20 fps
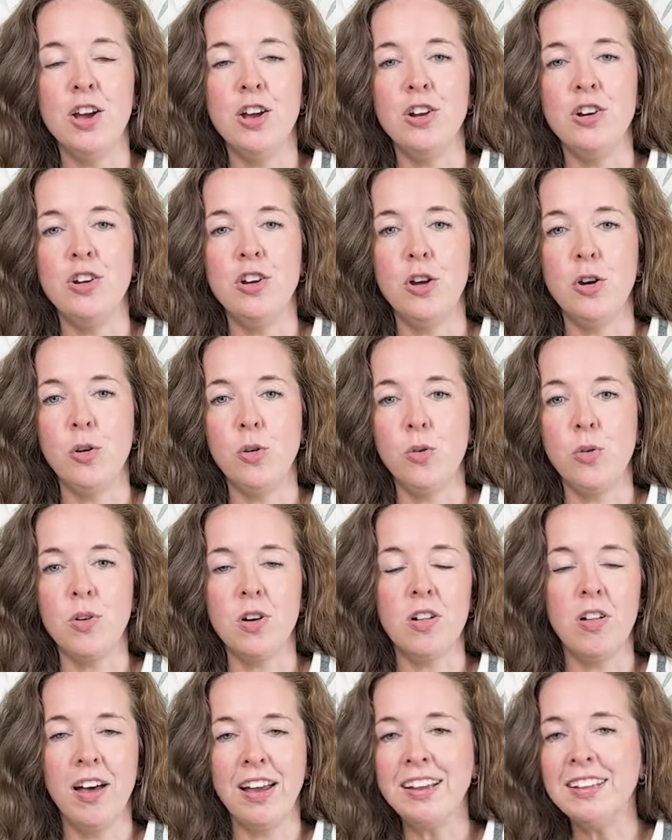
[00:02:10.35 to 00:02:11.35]
No
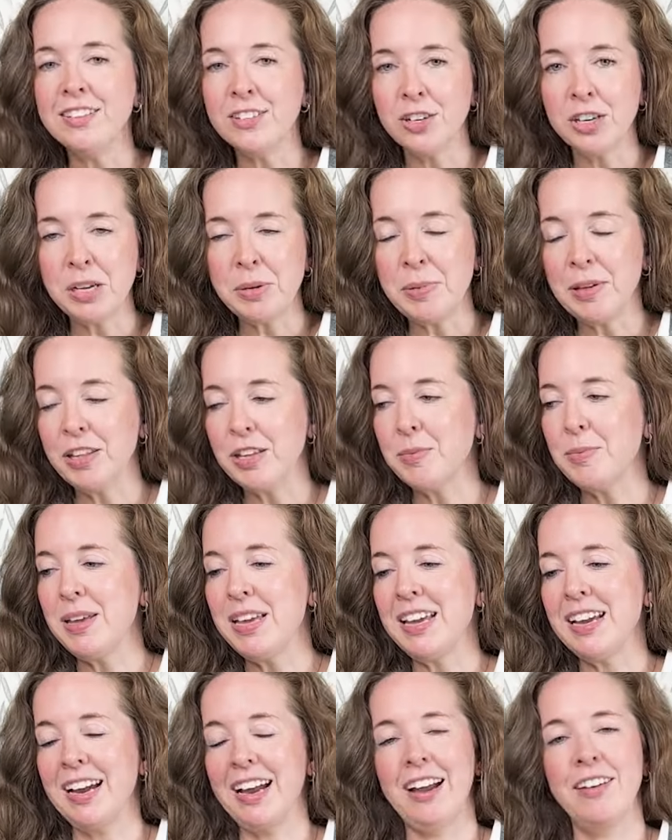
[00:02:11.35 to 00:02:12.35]
clients are emailing
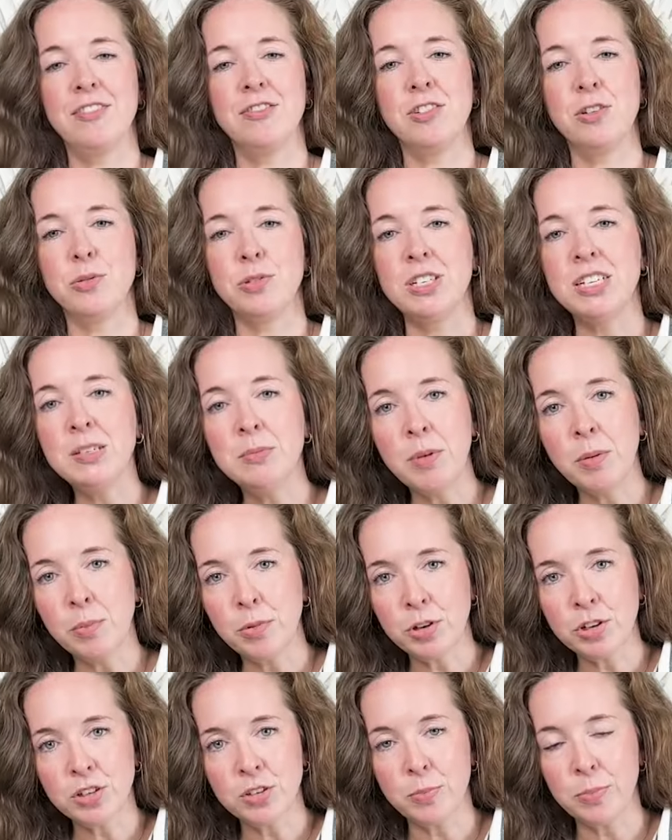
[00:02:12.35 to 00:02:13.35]
me. I have no team
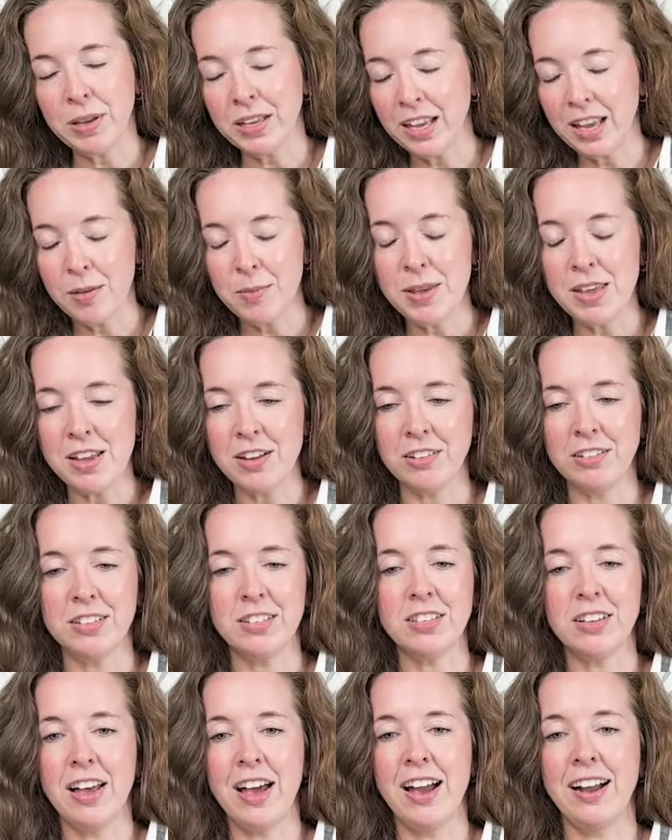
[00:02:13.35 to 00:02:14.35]
members pinging me on
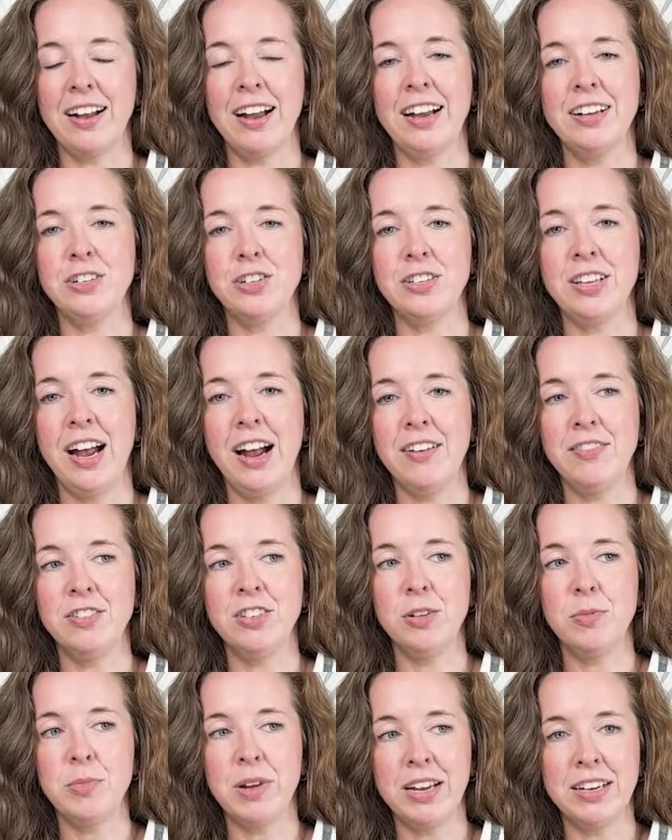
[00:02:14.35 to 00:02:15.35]
Slack. I just have
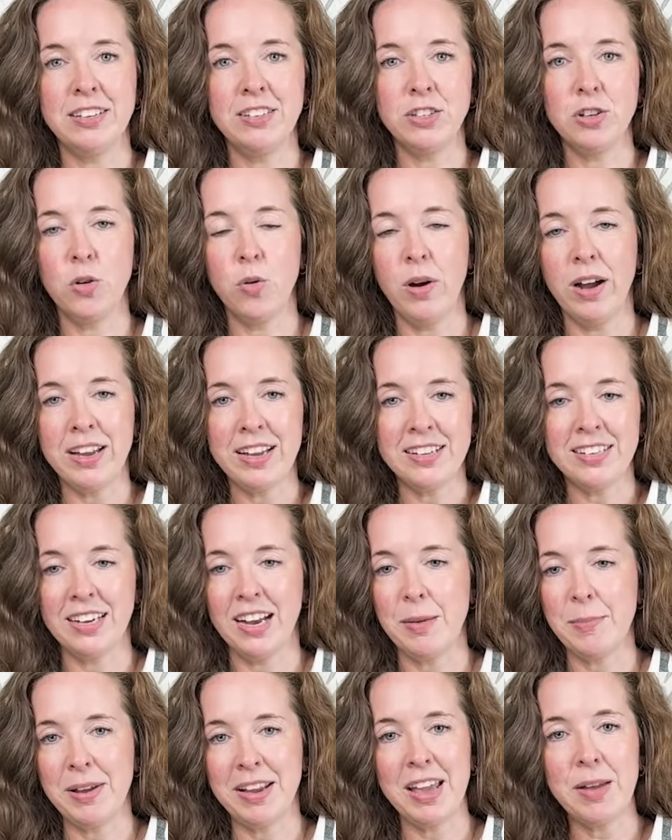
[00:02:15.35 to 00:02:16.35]
some nice quiet
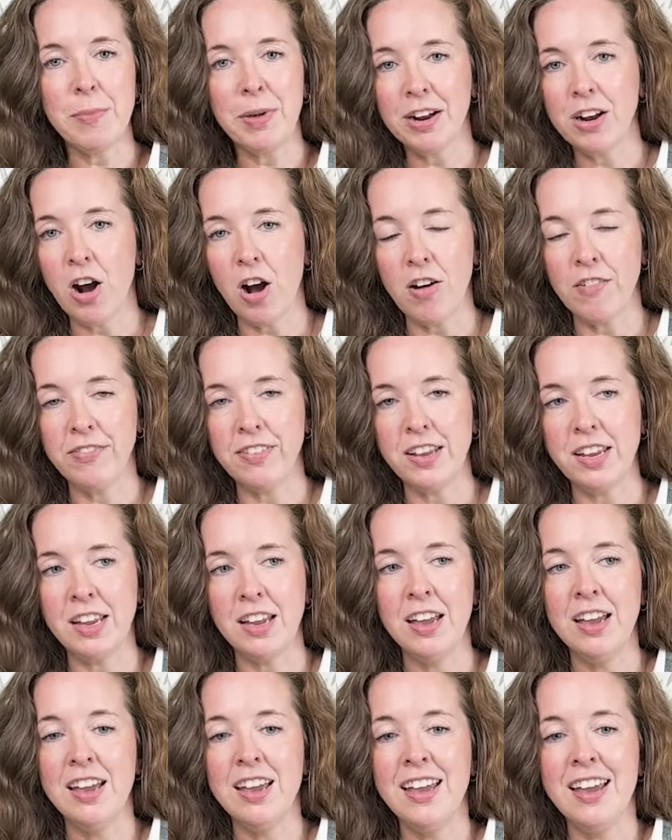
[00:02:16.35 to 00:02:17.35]
time. I get my
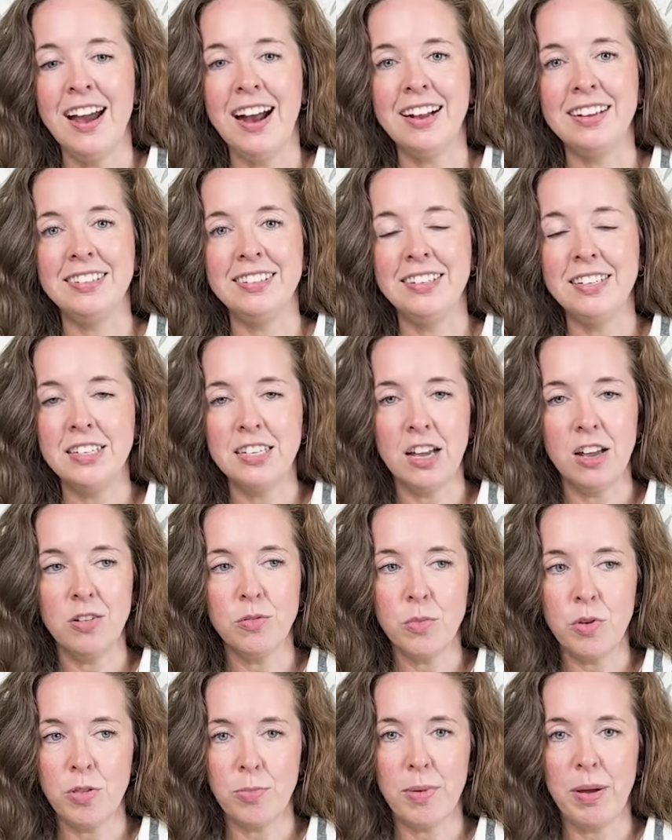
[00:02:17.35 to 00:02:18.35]
coffee, I sit down
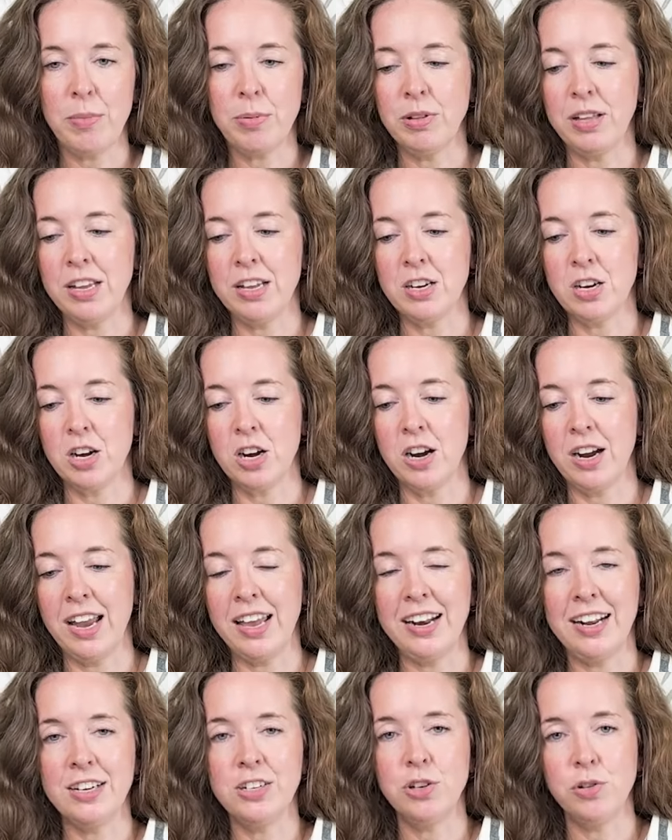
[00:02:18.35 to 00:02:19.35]
with my planner,
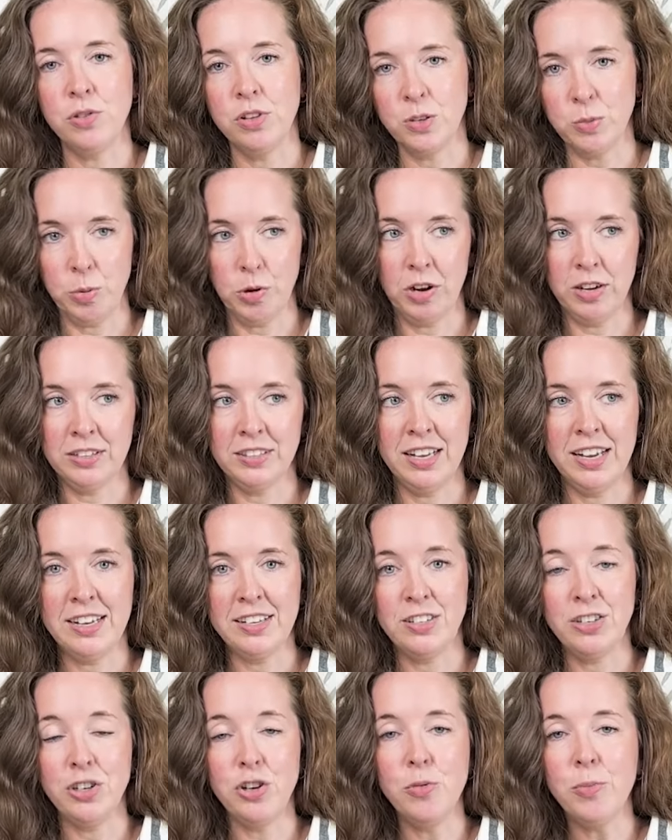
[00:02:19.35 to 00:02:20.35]
and I do this
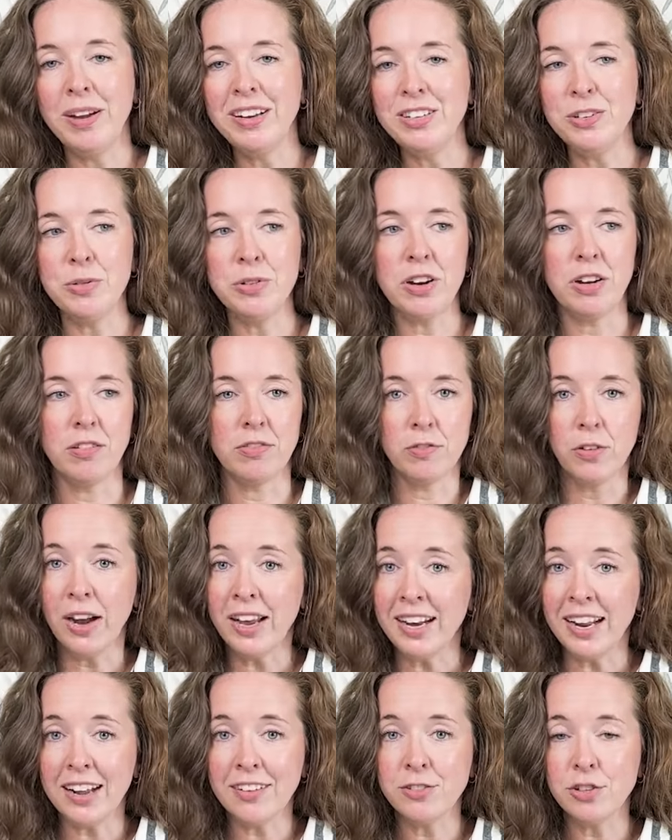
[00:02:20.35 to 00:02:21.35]
process. You might do it on
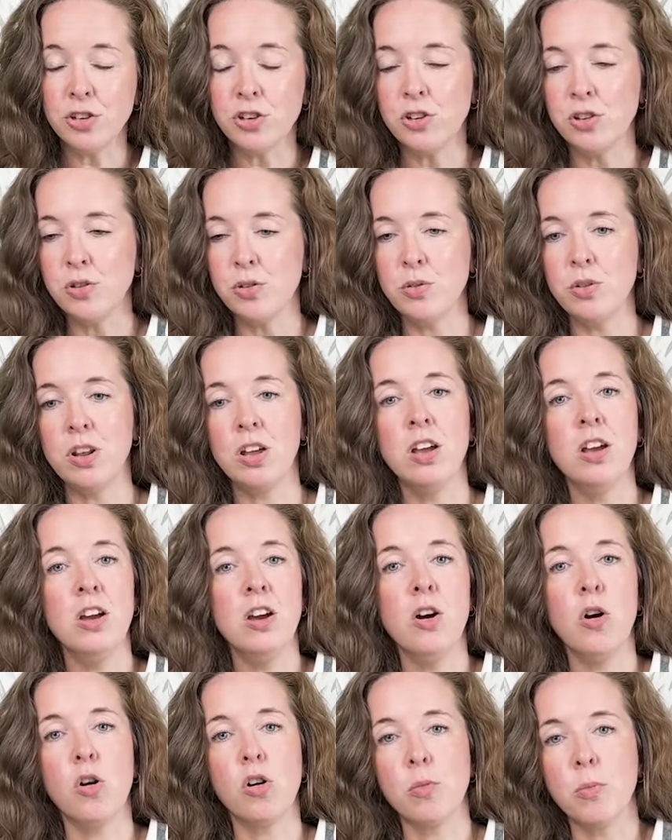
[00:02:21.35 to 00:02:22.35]
Friday afternoon
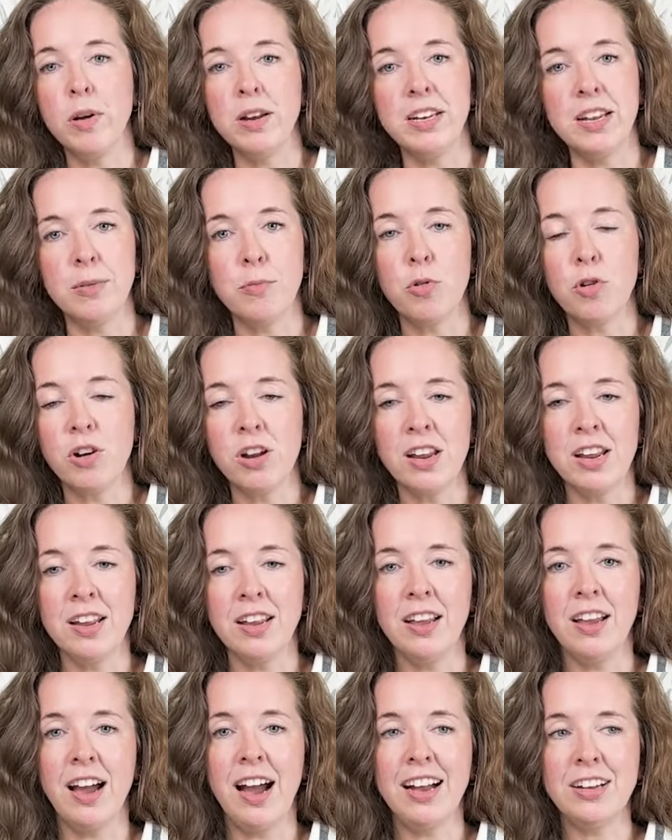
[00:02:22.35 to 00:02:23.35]
or Monday
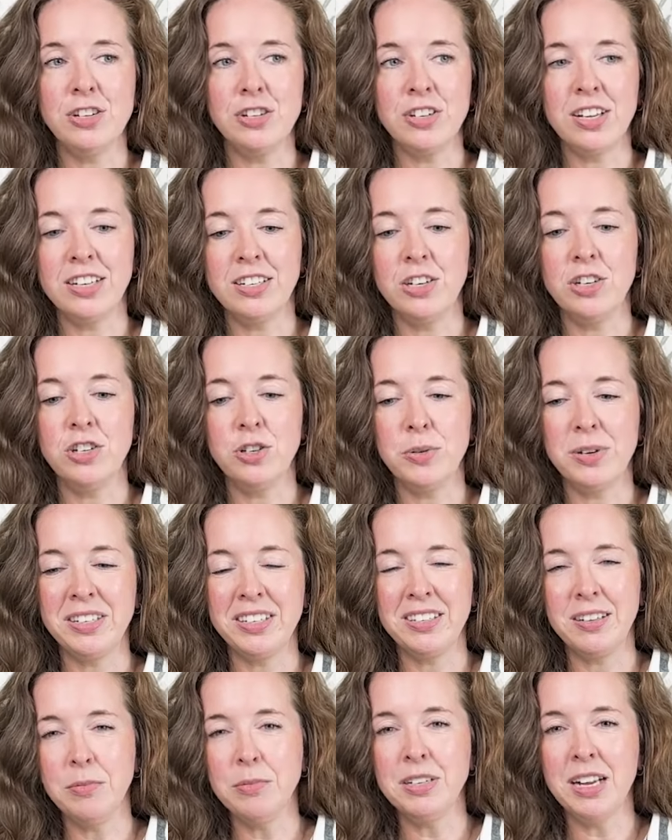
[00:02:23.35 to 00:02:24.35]
morning. I just like to do it
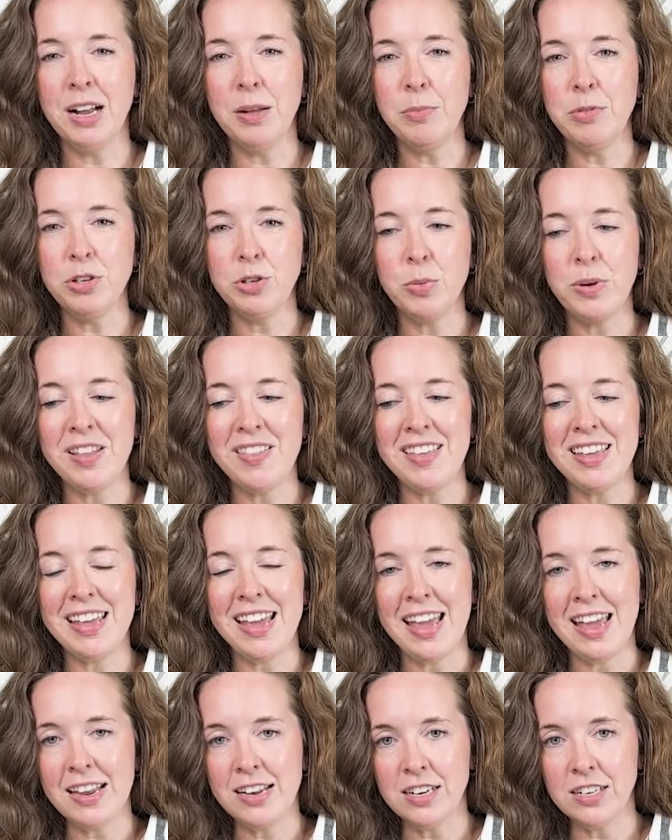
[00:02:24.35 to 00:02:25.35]
sometime between the
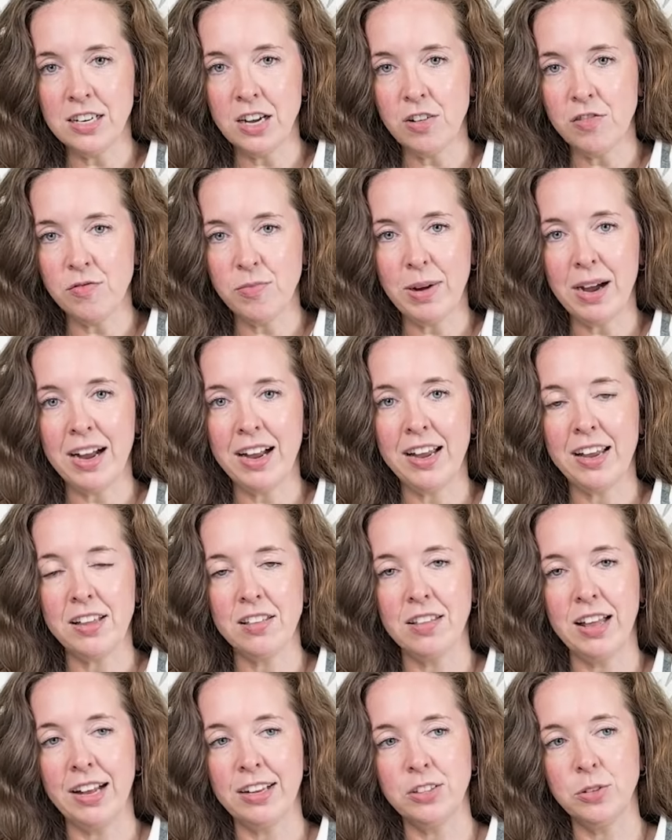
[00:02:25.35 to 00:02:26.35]
end of my
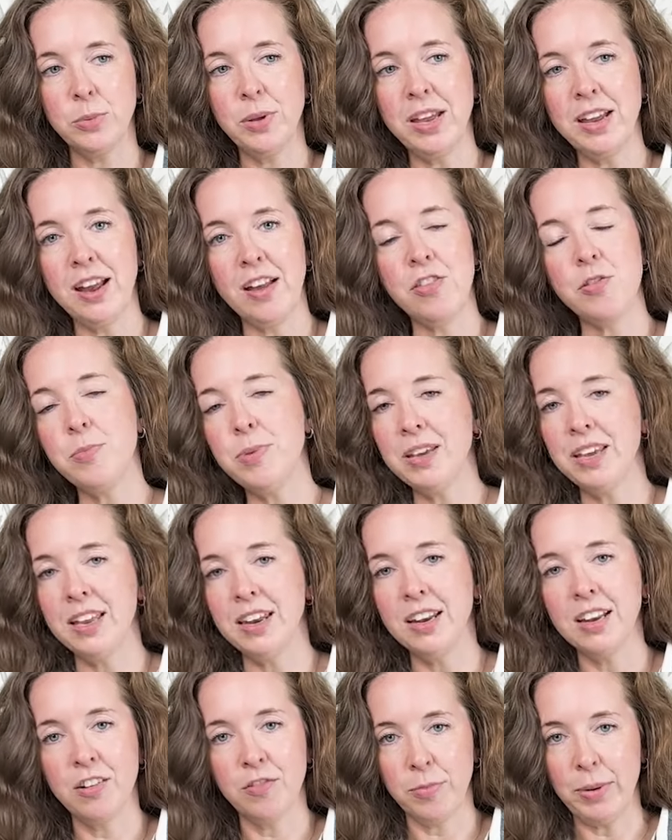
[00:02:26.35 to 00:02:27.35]
last week and the
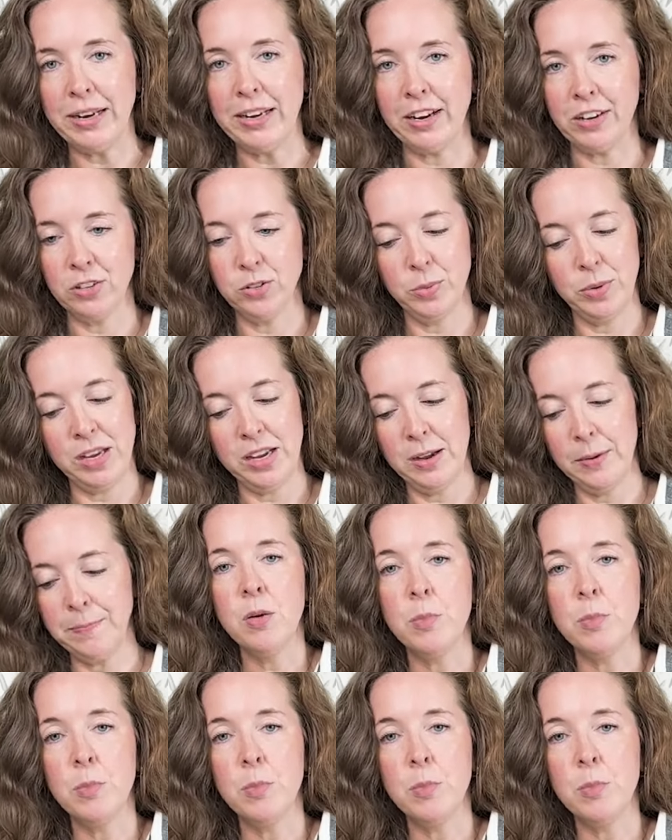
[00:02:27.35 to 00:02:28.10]
beginning of my next week.